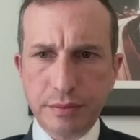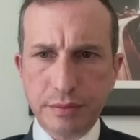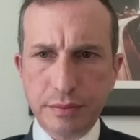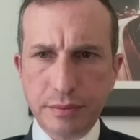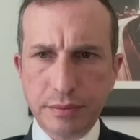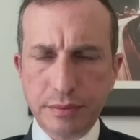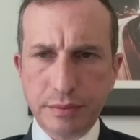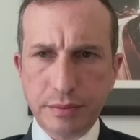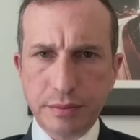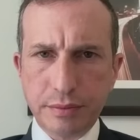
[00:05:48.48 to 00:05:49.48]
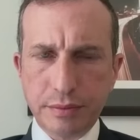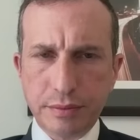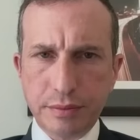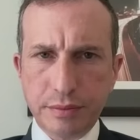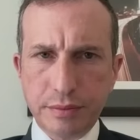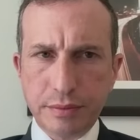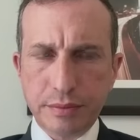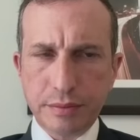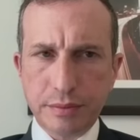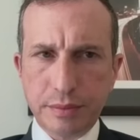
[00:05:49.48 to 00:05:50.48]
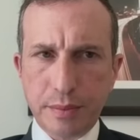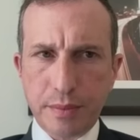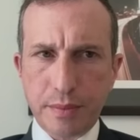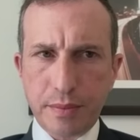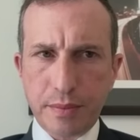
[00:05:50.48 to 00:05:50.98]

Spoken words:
Nobody speaks.